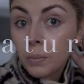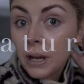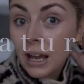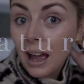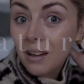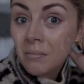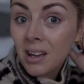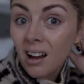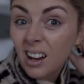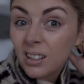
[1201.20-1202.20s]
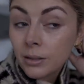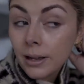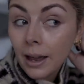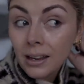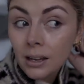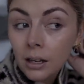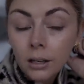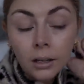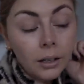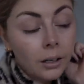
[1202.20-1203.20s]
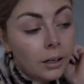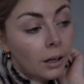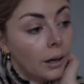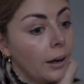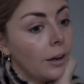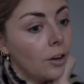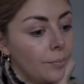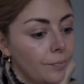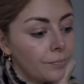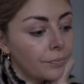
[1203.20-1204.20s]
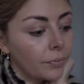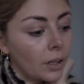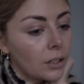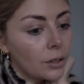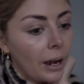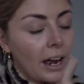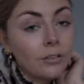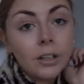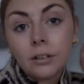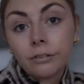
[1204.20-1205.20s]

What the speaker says: p.m. I'd say. So I haven't